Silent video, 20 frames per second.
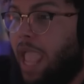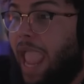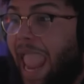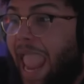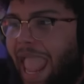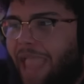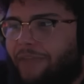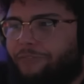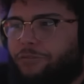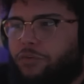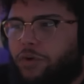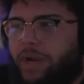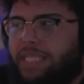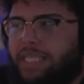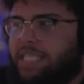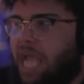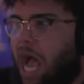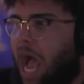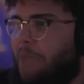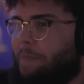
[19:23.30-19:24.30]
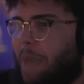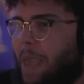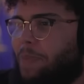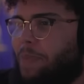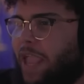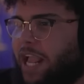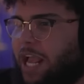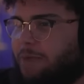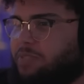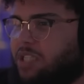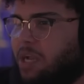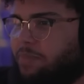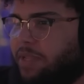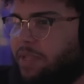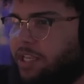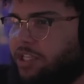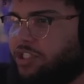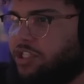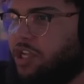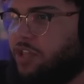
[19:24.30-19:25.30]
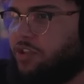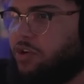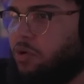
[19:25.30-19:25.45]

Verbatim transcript: Every time I pick up something, there's another